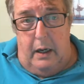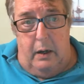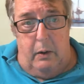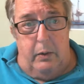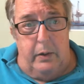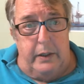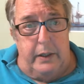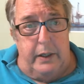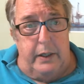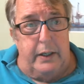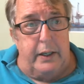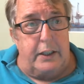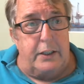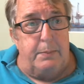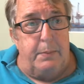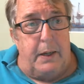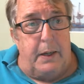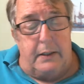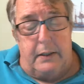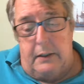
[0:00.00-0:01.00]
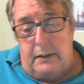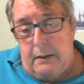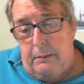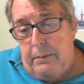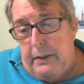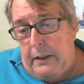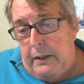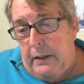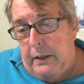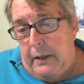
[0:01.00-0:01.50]
We didn't expect it to
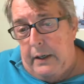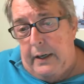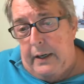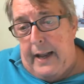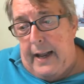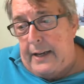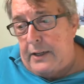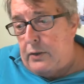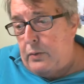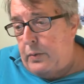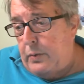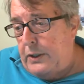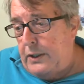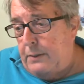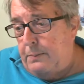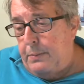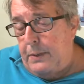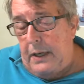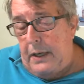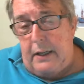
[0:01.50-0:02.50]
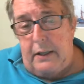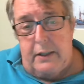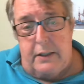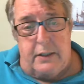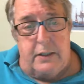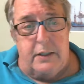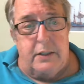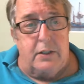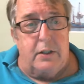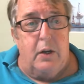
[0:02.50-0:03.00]
be good, and as we speak,
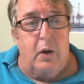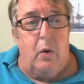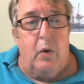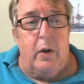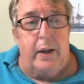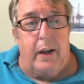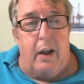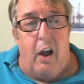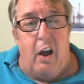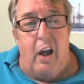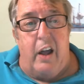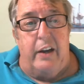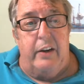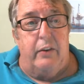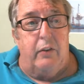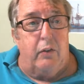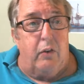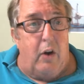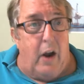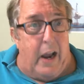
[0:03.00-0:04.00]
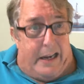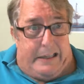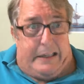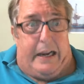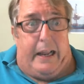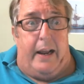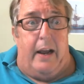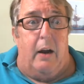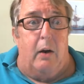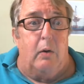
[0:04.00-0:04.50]
this is going on right
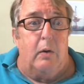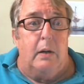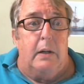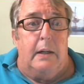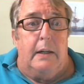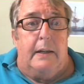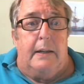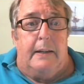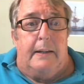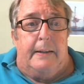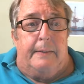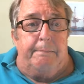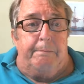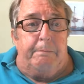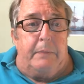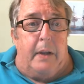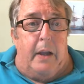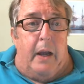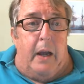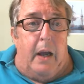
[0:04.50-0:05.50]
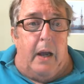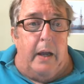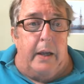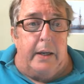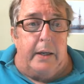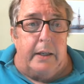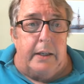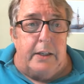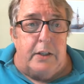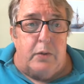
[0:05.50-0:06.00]
now.
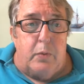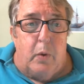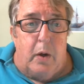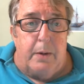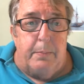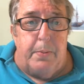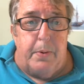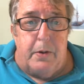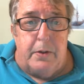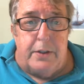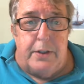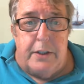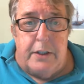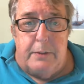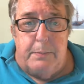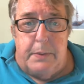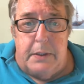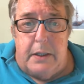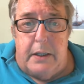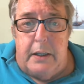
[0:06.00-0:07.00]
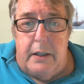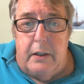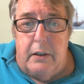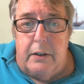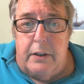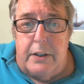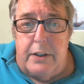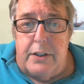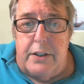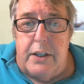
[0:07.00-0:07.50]
At least one person has been
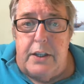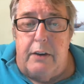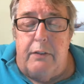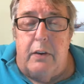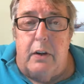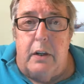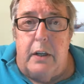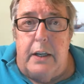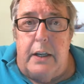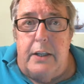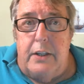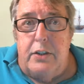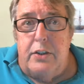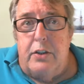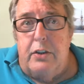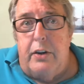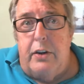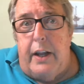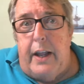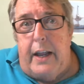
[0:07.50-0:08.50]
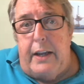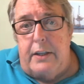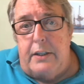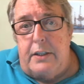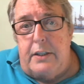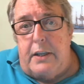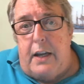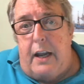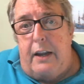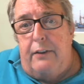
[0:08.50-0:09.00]
killed and several injured
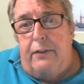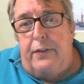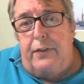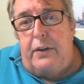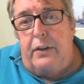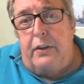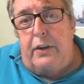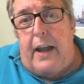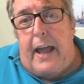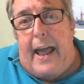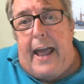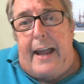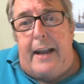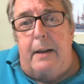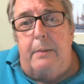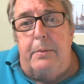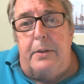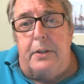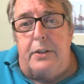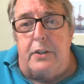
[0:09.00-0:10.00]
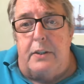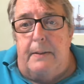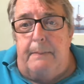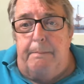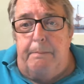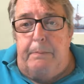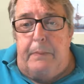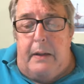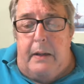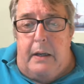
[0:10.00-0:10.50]
as Typhoon Hagibis
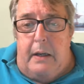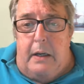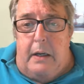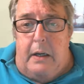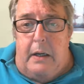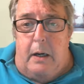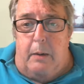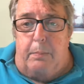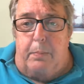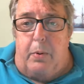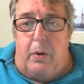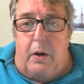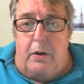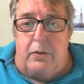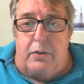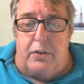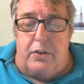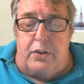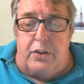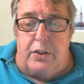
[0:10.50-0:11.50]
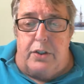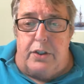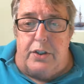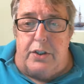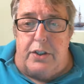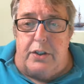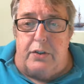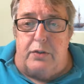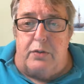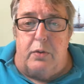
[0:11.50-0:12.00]
approached
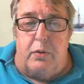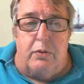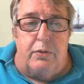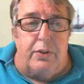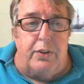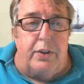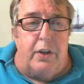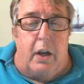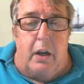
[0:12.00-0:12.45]
central